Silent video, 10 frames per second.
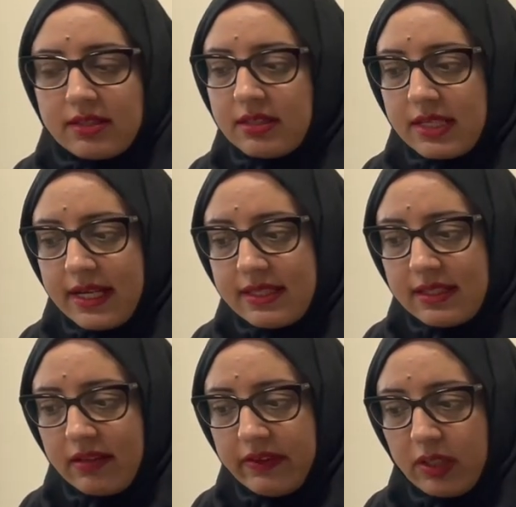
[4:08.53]
test
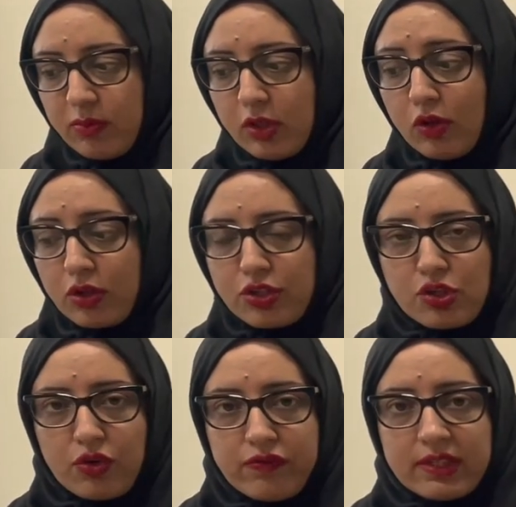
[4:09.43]
available or
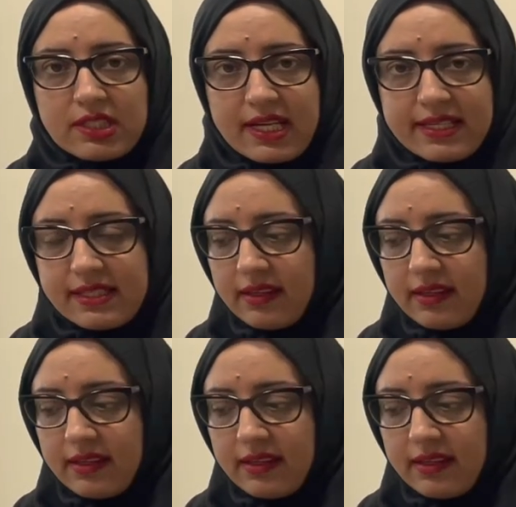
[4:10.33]
TOEFL test